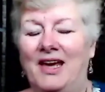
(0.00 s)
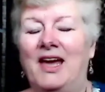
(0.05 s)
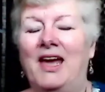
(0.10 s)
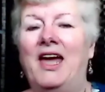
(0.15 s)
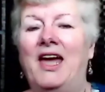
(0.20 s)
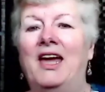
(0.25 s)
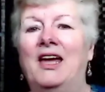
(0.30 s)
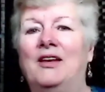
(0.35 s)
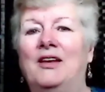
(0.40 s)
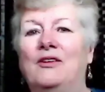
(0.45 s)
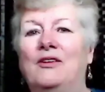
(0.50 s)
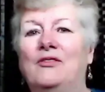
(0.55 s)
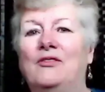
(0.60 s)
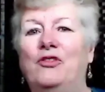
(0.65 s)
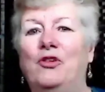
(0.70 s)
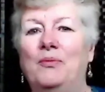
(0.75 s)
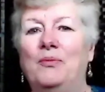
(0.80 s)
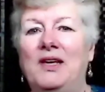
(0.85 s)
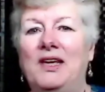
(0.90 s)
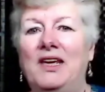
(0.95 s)
And
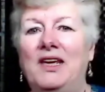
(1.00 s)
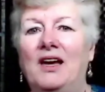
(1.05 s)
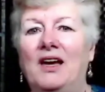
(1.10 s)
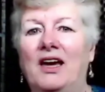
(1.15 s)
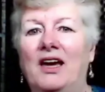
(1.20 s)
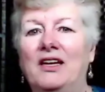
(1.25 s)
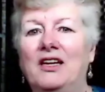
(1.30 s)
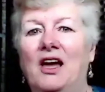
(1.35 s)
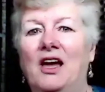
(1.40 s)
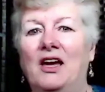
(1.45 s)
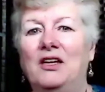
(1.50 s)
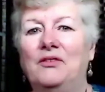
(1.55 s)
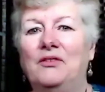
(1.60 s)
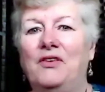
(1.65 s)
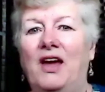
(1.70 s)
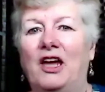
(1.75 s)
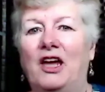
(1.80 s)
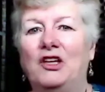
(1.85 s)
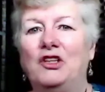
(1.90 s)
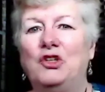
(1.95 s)
for me, I kind of
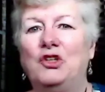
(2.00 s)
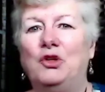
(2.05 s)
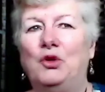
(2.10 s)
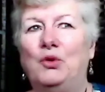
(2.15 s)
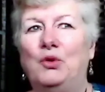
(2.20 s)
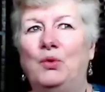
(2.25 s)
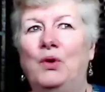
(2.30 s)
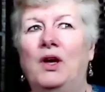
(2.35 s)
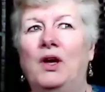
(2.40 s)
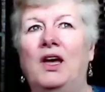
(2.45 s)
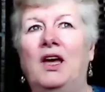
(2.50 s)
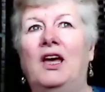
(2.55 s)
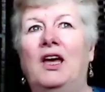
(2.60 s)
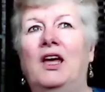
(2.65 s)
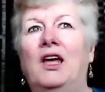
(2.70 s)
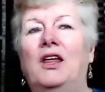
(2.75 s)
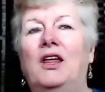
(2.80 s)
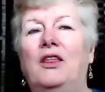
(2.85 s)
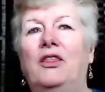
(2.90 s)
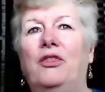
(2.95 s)
had to
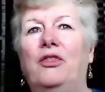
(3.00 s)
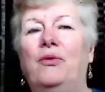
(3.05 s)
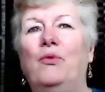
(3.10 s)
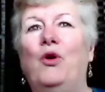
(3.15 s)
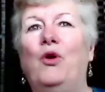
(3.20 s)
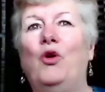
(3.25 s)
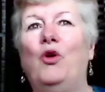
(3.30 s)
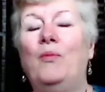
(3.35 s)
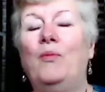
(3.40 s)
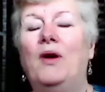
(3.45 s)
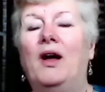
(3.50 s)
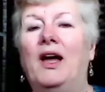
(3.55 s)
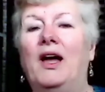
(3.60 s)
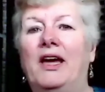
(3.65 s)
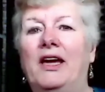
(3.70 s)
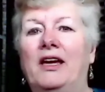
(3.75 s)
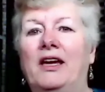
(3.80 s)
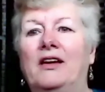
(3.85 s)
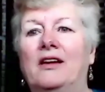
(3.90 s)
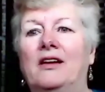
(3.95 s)
throw
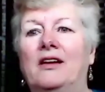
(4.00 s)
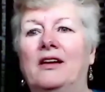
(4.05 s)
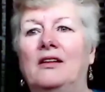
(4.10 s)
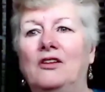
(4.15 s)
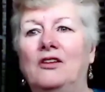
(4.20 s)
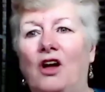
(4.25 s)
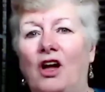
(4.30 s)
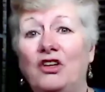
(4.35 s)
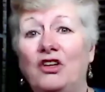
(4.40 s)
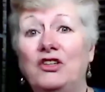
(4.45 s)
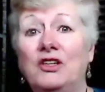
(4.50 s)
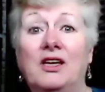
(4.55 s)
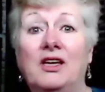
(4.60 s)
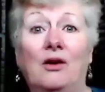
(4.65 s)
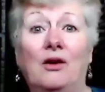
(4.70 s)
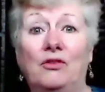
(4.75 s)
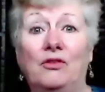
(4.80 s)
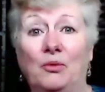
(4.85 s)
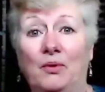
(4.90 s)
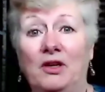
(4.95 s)
my logic
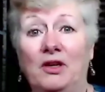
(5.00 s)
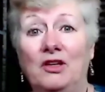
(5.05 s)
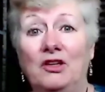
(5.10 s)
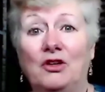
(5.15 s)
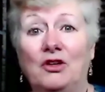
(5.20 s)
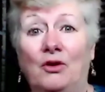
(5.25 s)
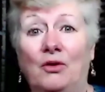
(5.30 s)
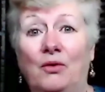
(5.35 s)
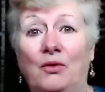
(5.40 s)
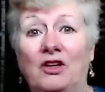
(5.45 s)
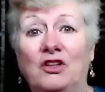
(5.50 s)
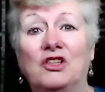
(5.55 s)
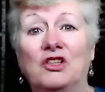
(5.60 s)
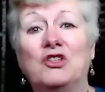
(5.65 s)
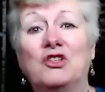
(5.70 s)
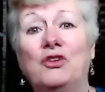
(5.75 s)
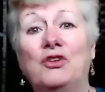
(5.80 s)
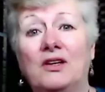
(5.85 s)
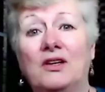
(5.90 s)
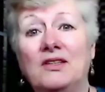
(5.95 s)
out the window and just
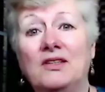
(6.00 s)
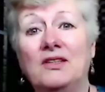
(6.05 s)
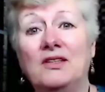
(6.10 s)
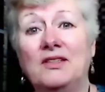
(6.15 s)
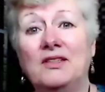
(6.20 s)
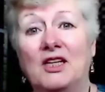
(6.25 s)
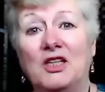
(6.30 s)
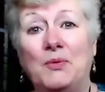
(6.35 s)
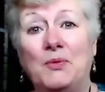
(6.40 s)
trust that